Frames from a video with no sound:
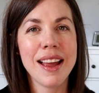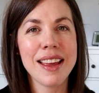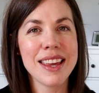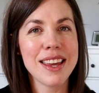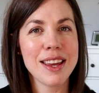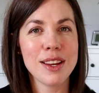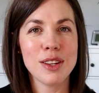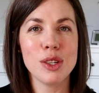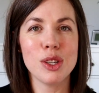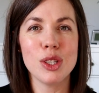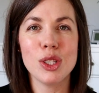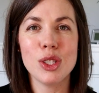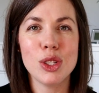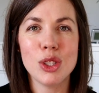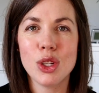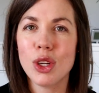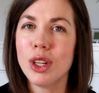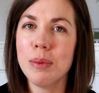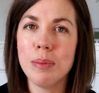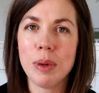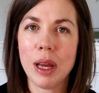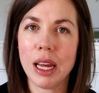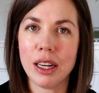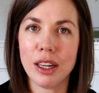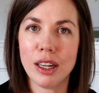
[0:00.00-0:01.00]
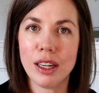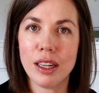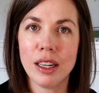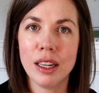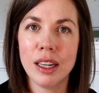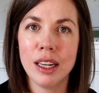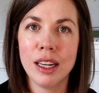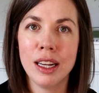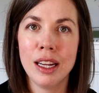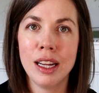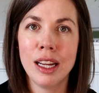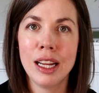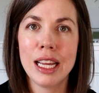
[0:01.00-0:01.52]
he understood better.
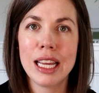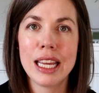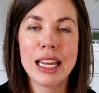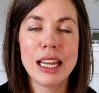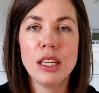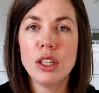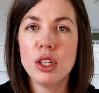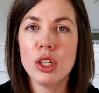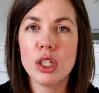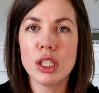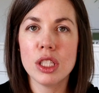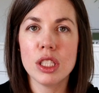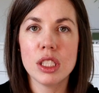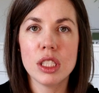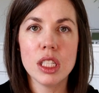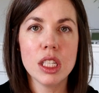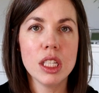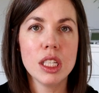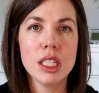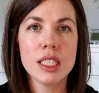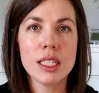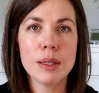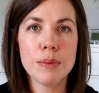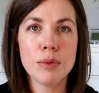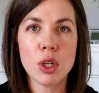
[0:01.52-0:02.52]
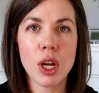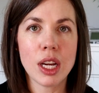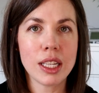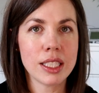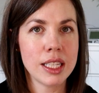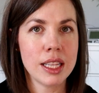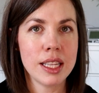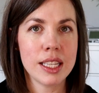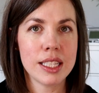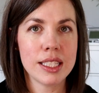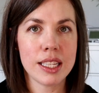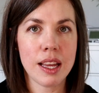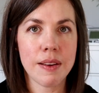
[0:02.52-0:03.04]
He understood
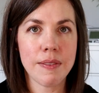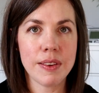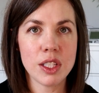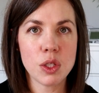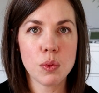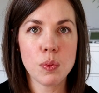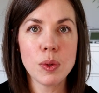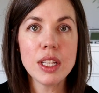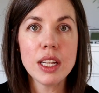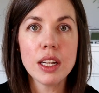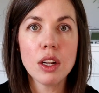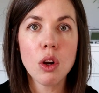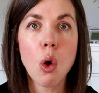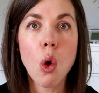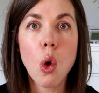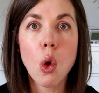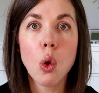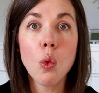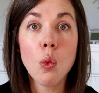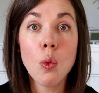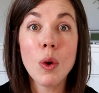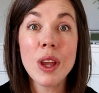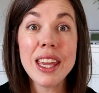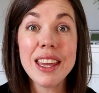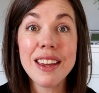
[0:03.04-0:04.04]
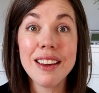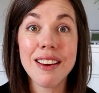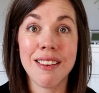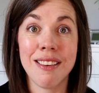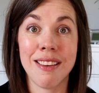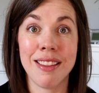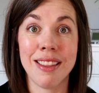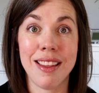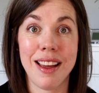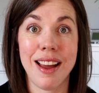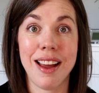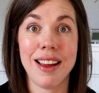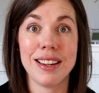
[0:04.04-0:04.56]
subtracting the 7s. We did a whole week
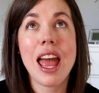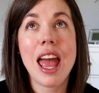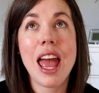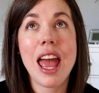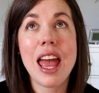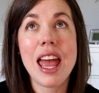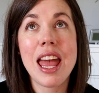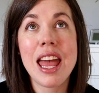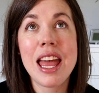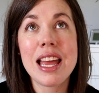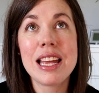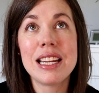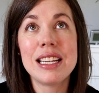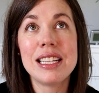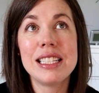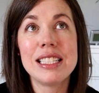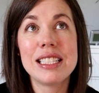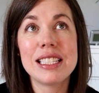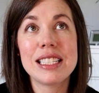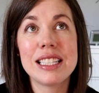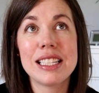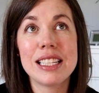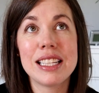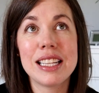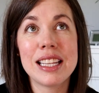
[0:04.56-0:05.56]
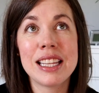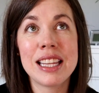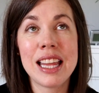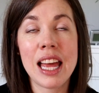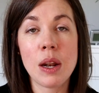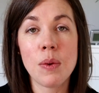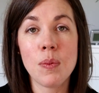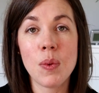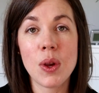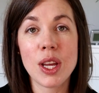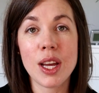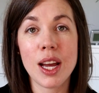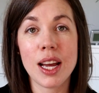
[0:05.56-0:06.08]
on that. And
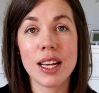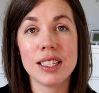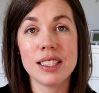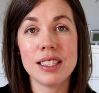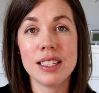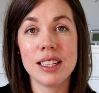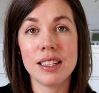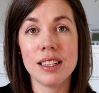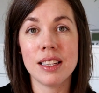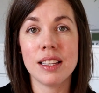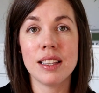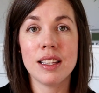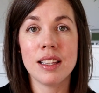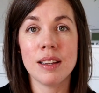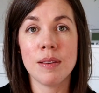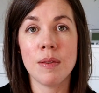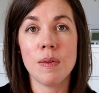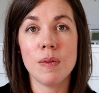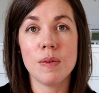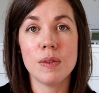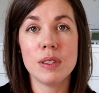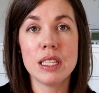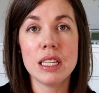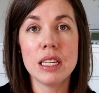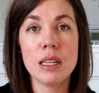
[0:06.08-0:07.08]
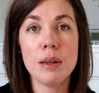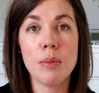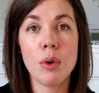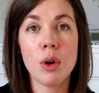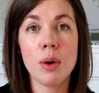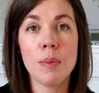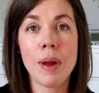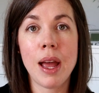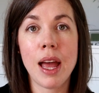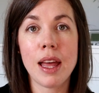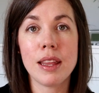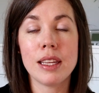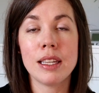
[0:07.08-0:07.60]
then we got to the
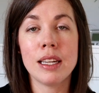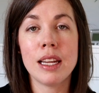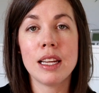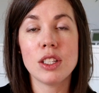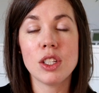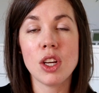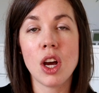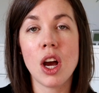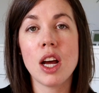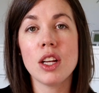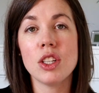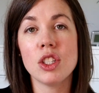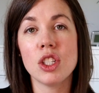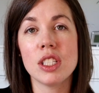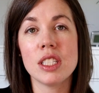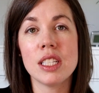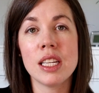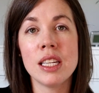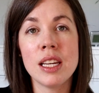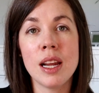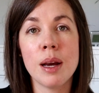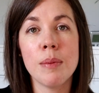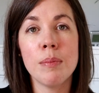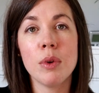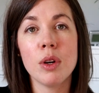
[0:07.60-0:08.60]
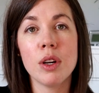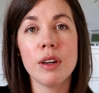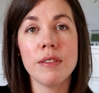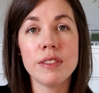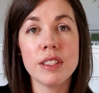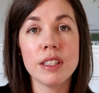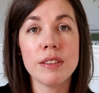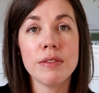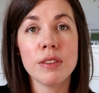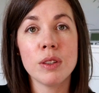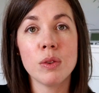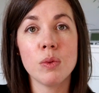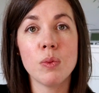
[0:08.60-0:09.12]
Singapore math, and it taught just a number
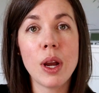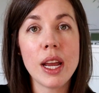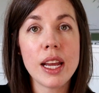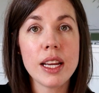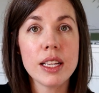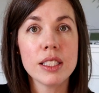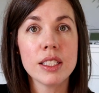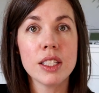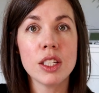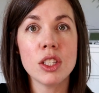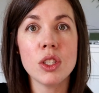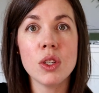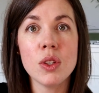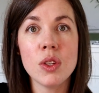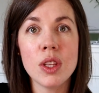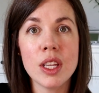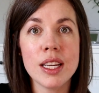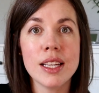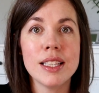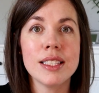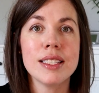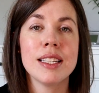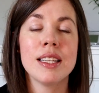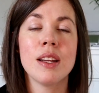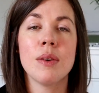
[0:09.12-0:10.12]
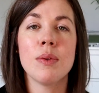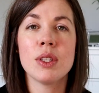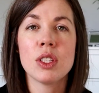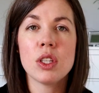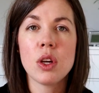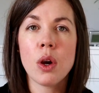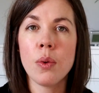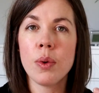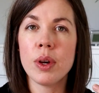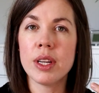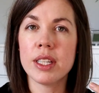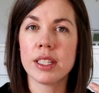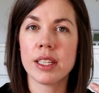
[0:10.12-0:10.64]
of different ways to do this, and it was
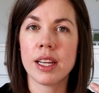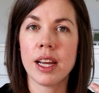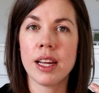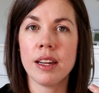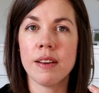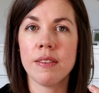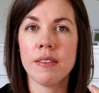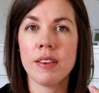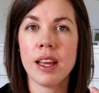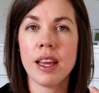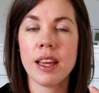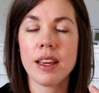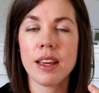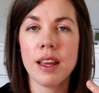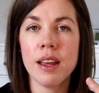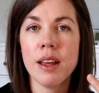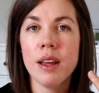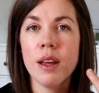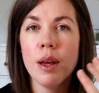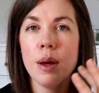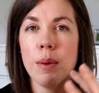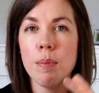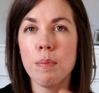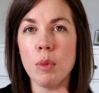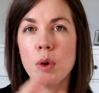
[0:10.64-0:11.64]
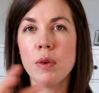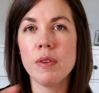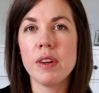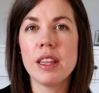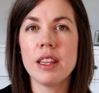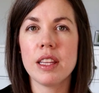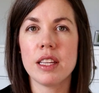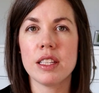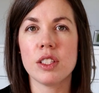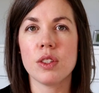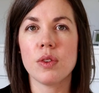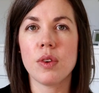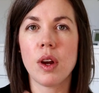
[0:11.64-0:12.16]
always kind of like
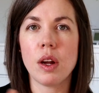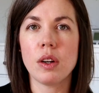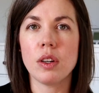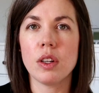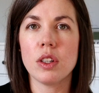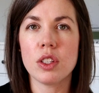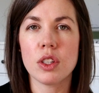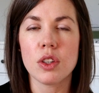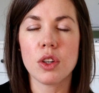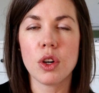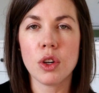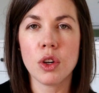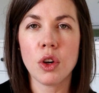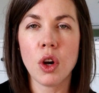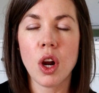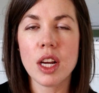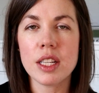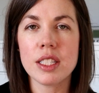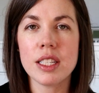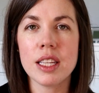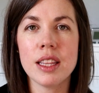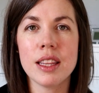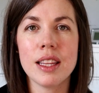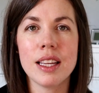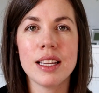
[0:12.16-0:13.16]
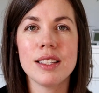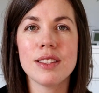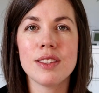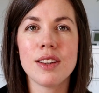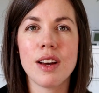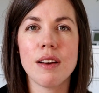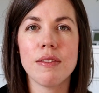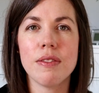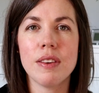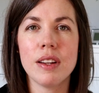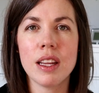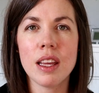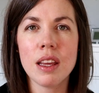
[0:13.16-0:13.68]
moving things around or crossing things
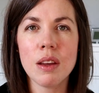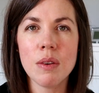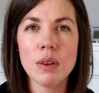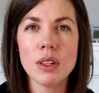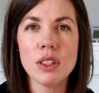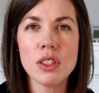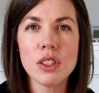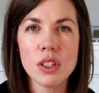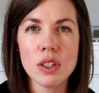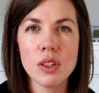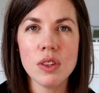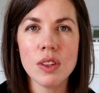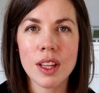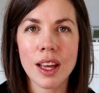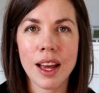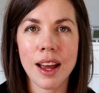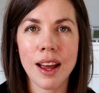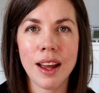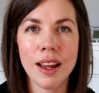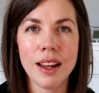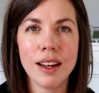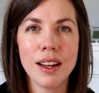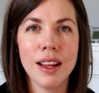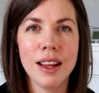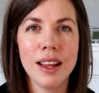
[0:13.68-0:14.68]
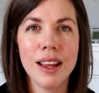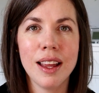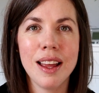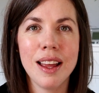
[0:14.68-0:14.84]
off, and he would do that,